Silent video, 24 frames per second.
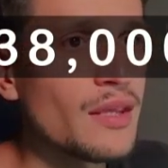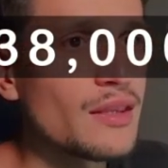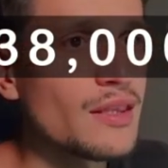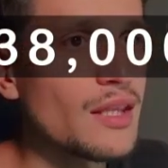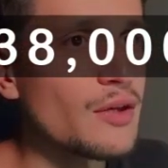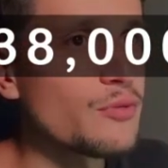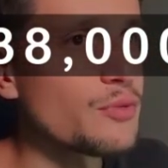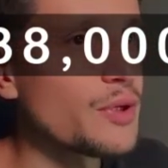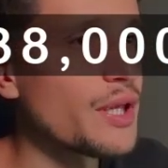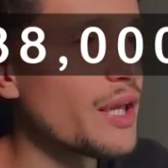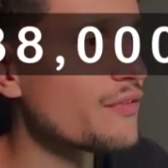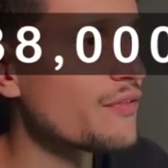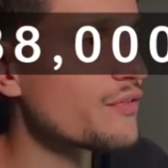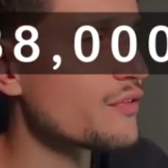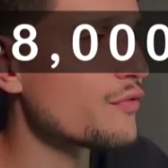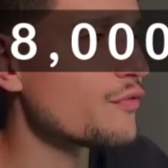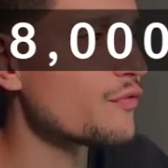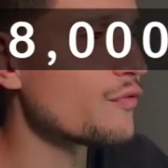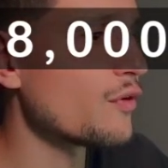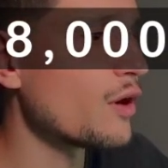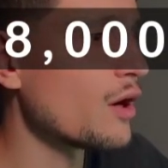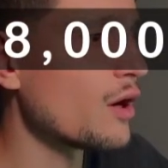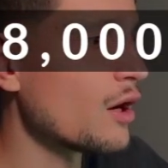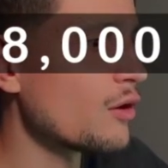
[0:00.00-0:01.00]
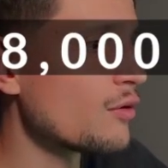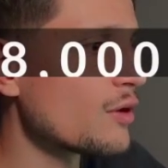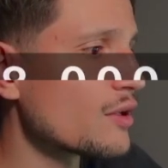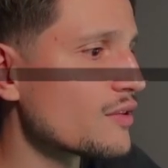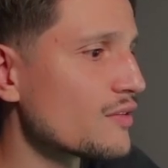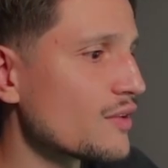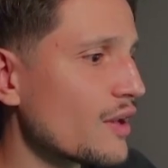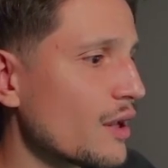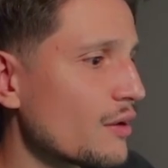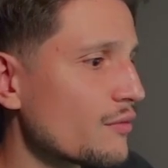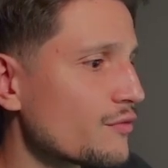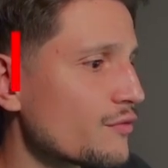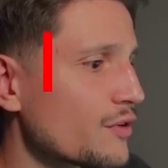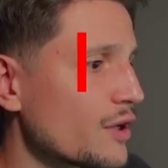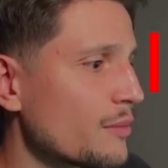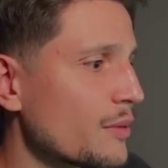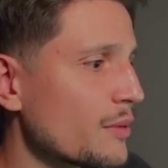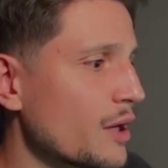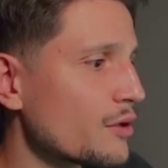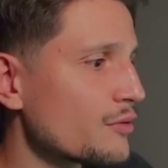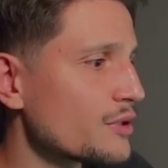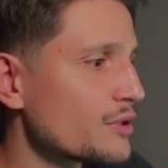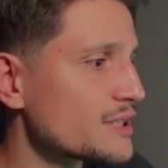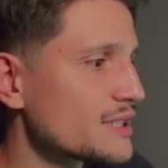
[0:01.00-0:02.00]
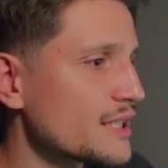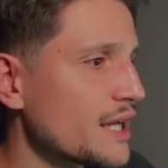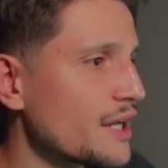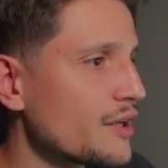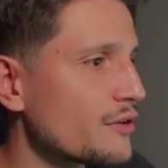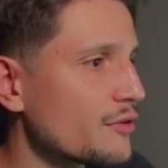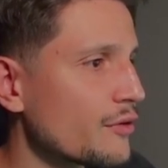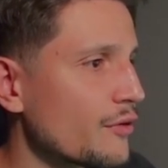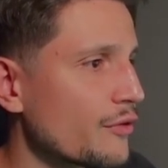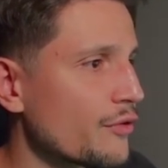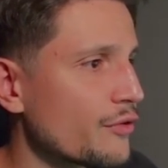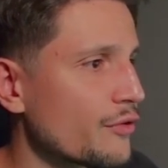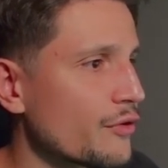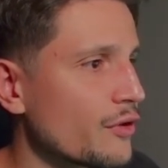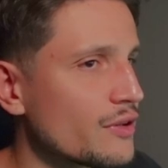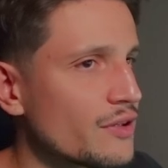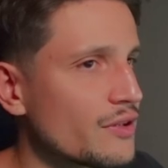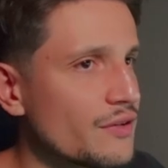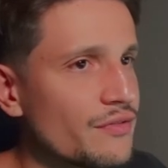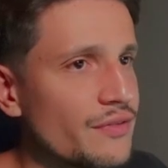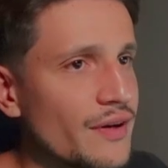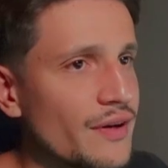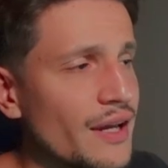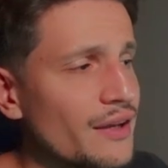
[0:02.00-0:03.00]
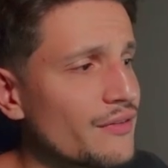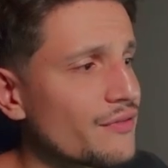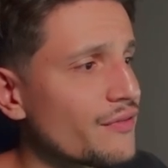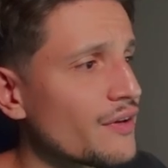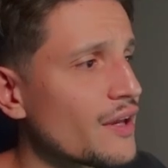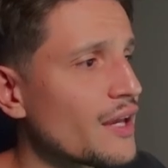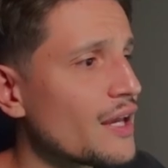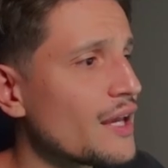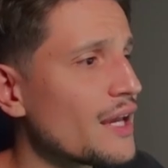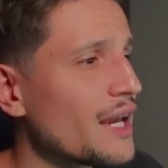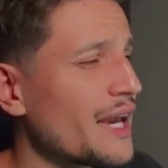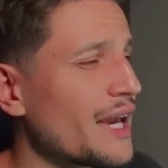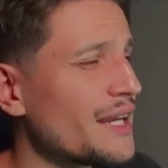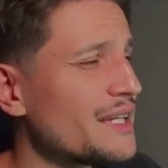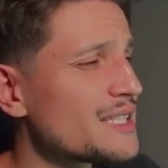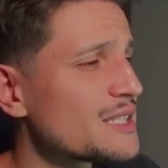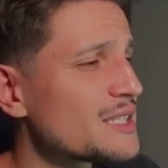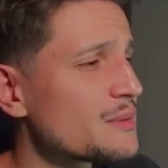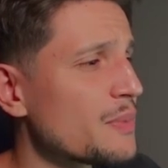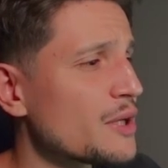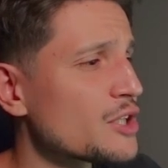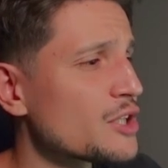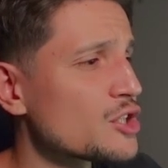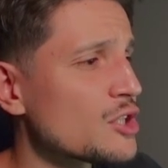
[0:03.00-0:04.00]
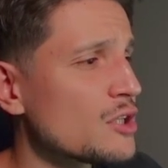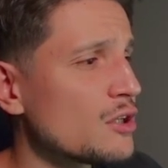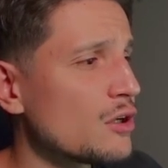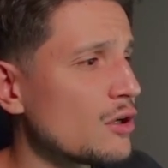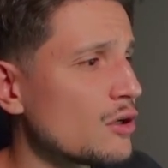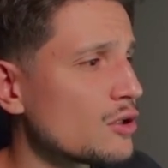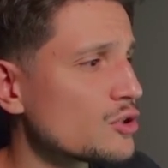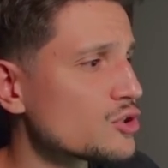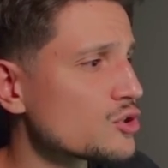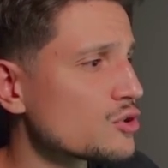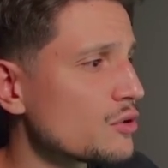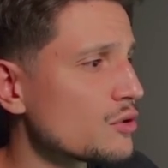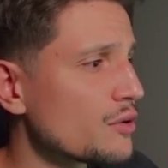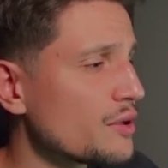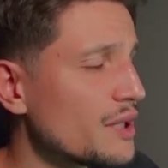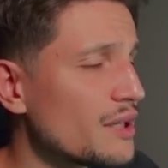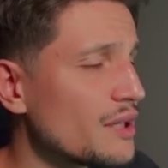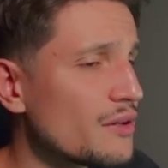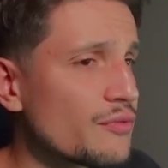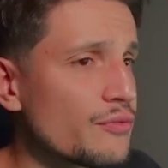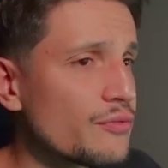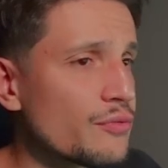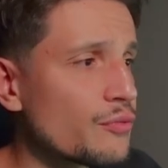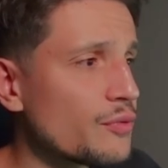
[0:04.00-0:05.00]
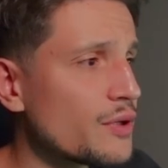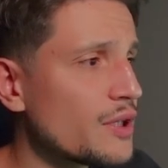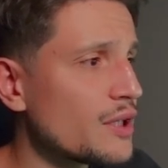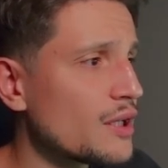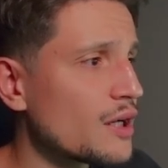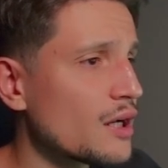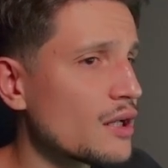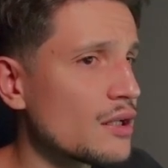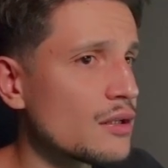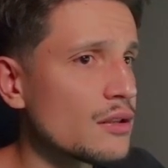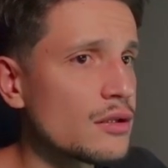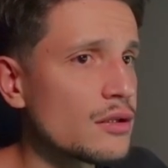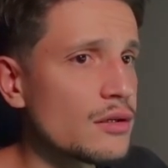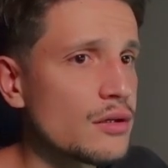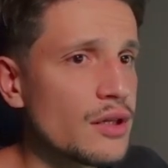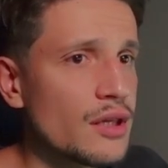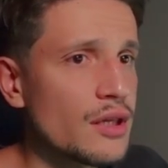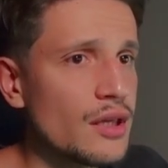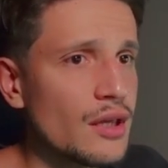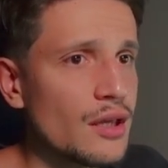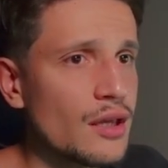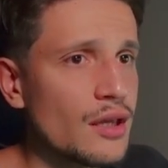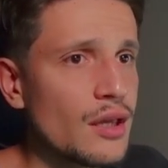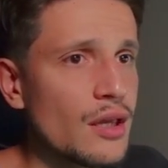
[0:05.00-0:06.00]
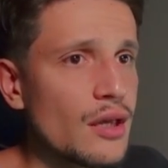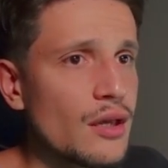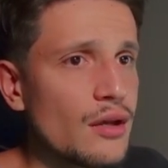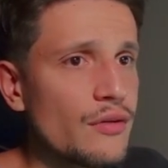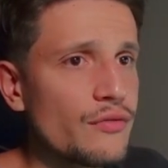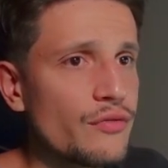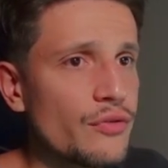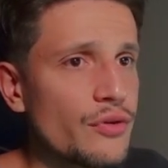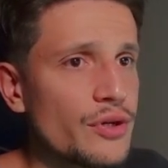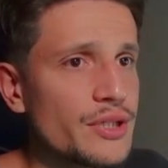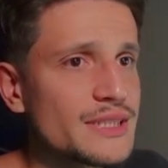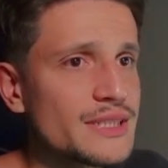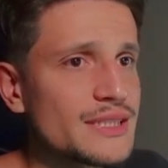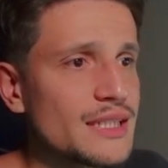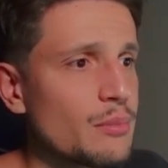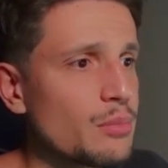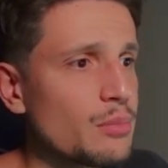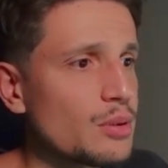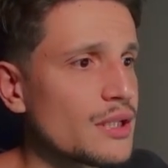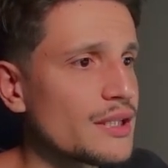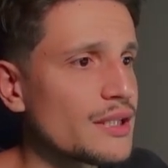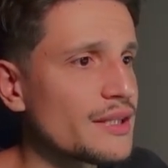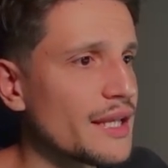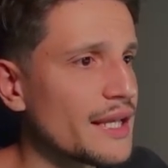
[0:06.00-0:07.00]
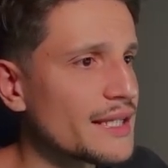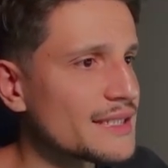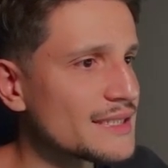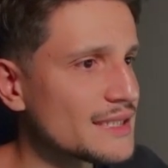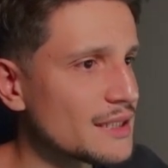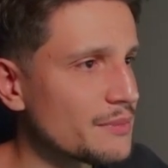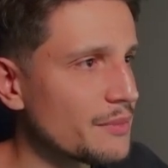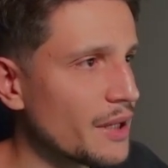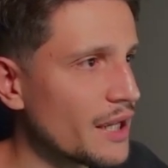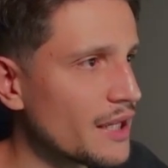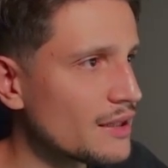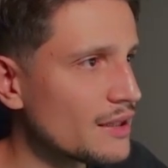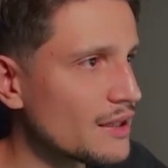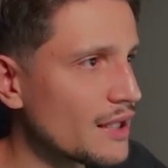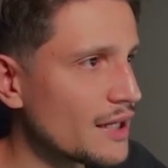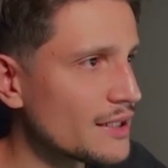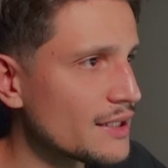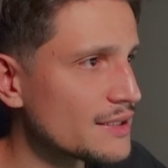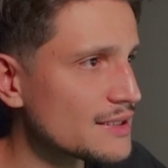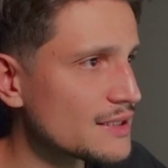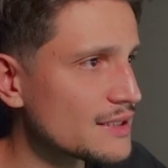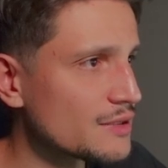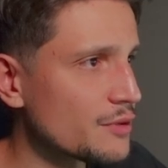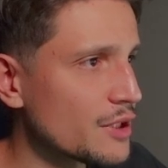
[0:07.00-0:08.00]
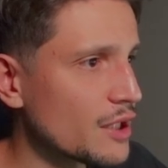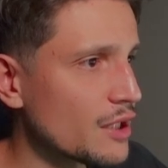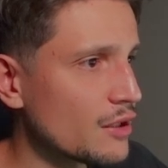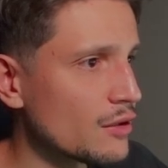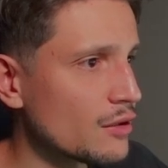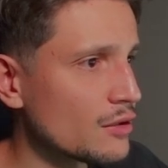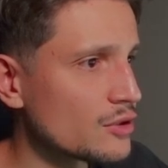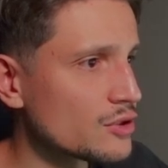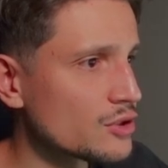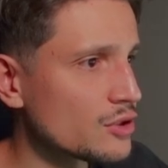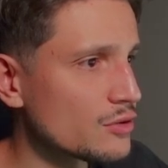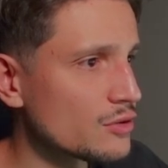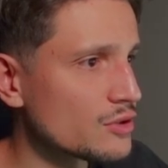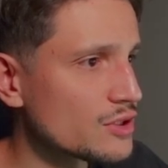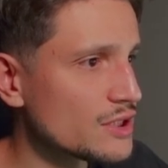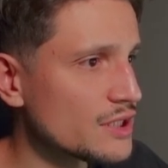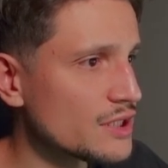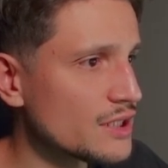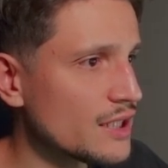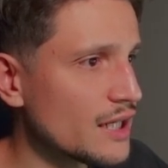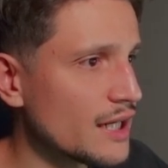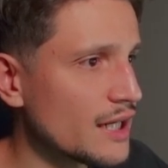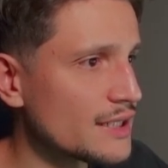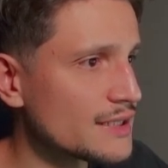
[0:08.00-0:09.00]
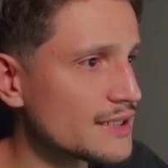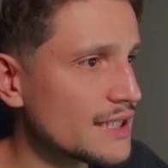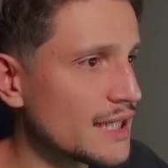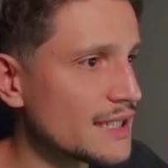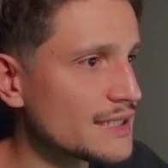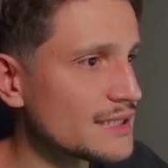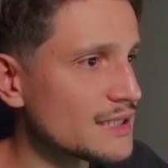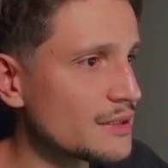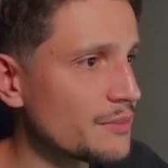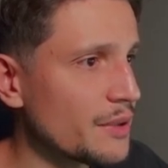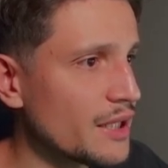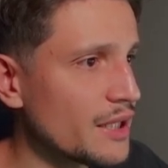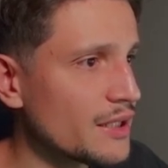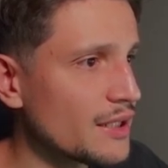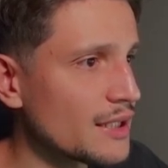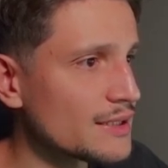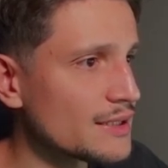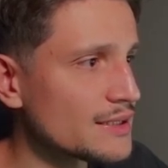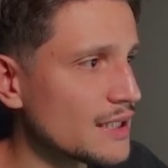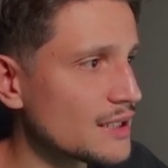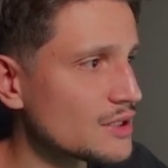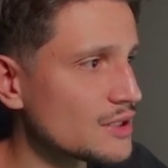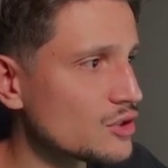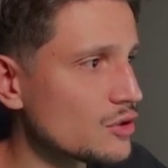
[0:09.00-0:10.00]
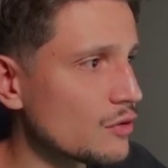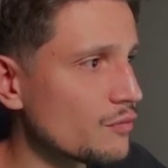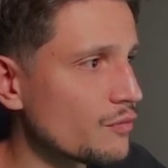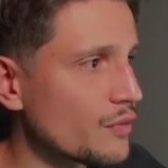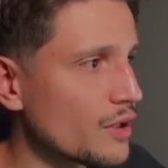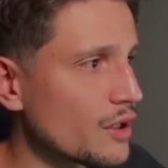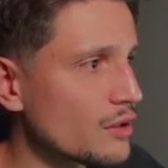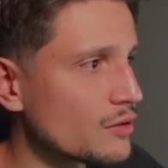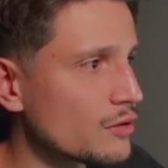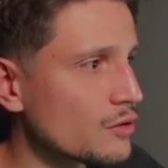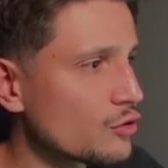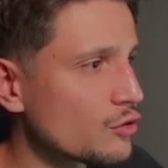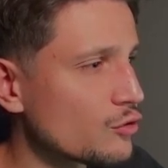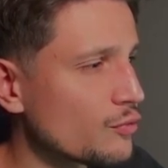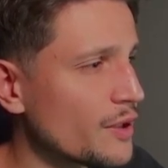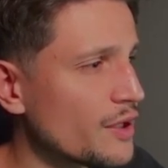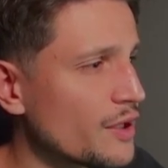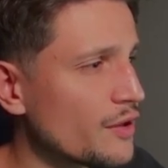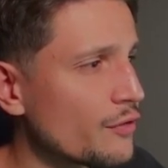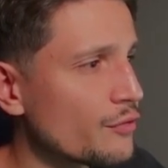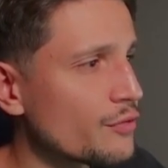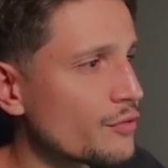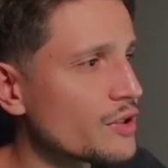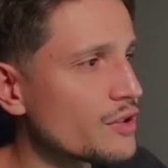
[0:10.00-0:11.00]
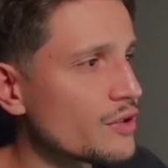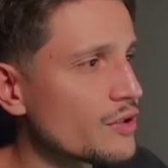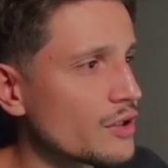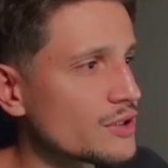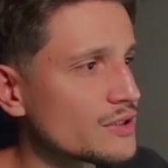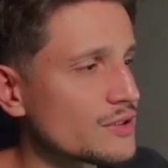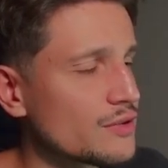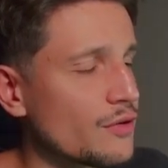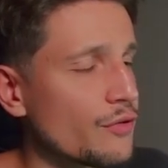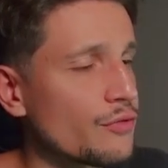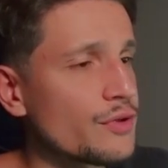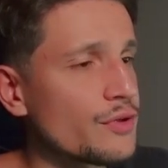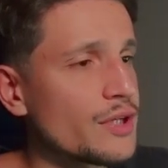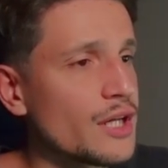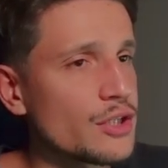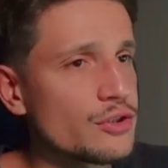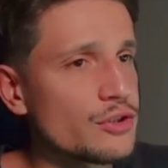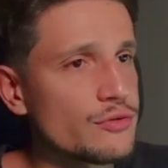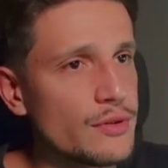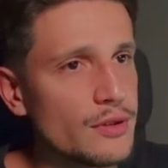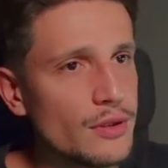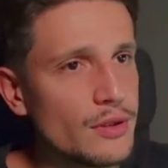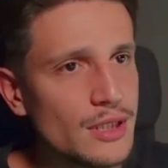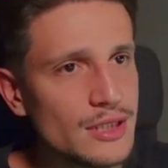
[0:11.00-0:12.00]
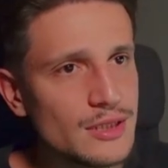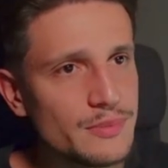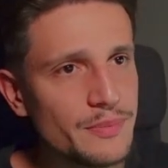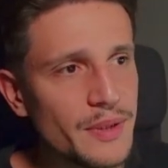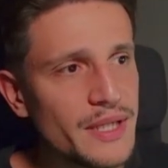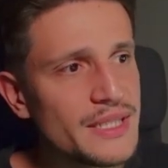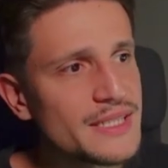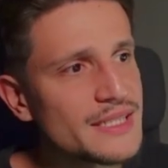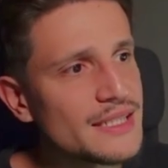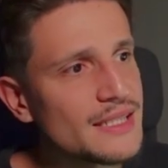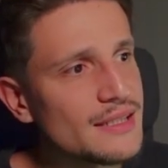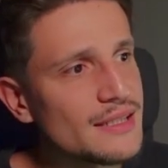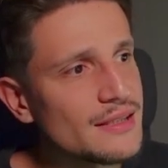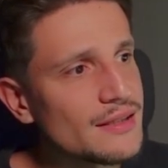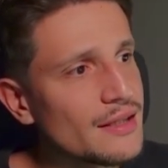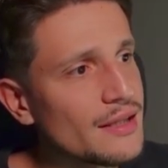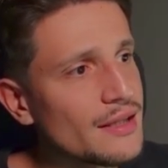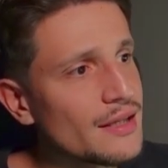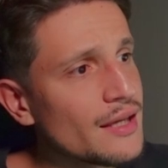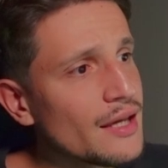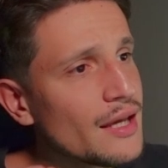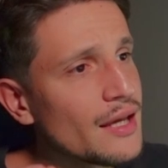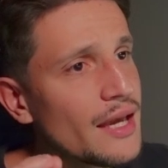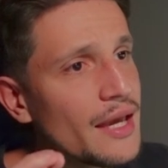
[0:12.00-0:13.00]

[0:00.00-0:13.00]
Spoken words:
Then we have the 4-hour time frame, RSI around 35. And especially also if we are looking, for example, at the SMA lines, we can also see, guys, SMA lines are somewhere around $23,300. Basically, the